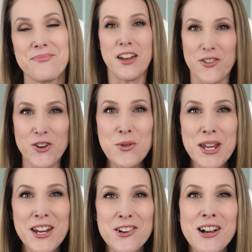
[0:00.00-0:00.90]
If you're new
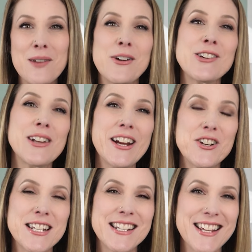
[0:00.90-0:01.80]
here, I'm Rachel
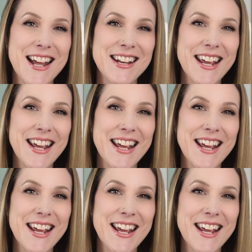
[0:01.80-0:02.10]
Harrison's son,